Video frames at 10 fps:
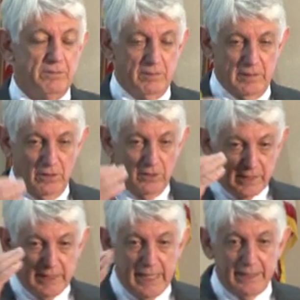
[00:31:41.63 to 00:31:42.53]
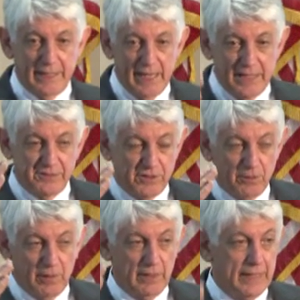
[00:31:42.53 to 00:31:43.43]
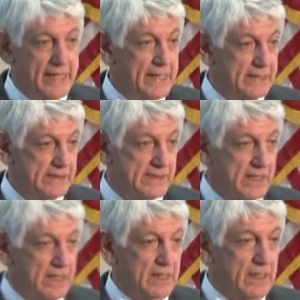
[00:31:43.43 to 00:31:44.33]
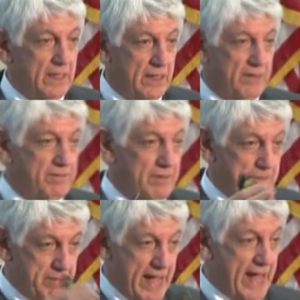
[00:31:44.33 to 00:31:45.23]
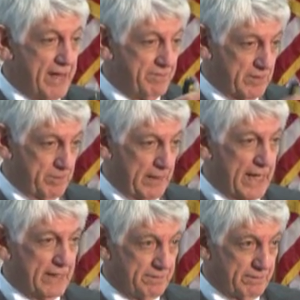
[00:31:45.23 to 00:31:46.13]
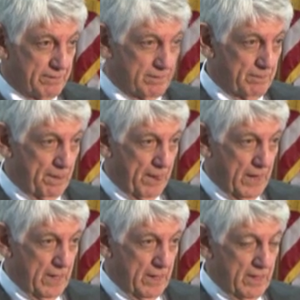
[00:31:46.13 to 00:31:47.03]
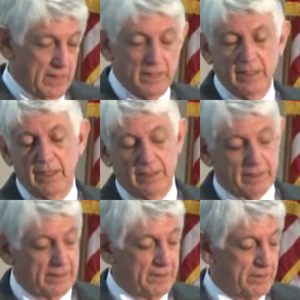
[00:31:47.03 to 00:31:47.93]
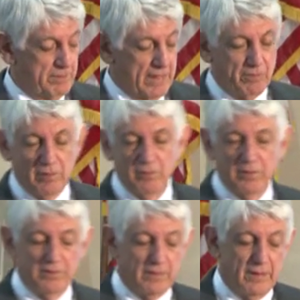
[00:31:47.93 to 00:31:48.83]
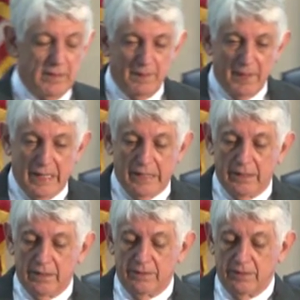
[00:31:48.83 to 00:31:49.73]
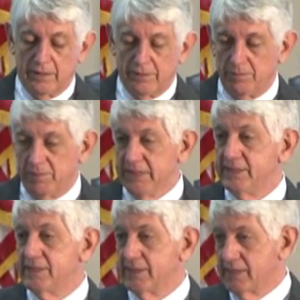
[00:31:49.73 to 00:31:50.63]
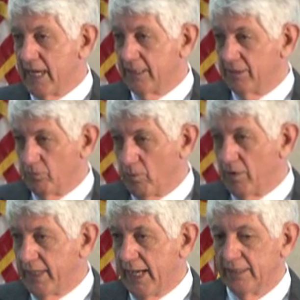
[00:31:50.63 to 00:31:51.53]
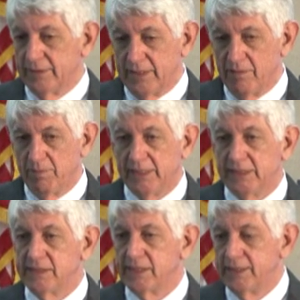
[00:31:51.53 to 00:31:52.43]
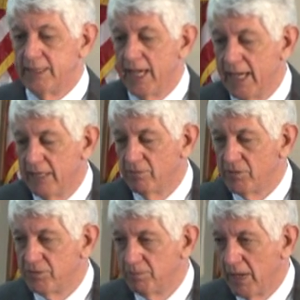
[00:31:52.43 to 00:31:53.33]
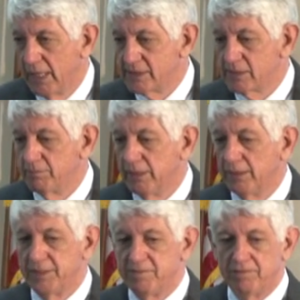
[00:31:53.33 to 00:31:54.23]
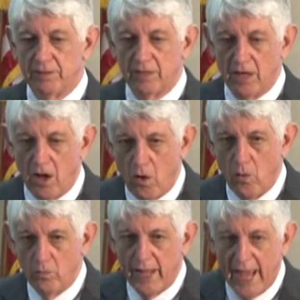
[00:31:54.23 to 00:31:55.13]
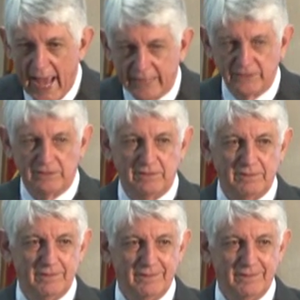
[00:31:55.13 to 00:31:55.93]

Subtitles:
looking at the case through a lens of bad for the plaintiff. And another big one was the businesses got the word out that everybody needs to take responsibility for their own actions.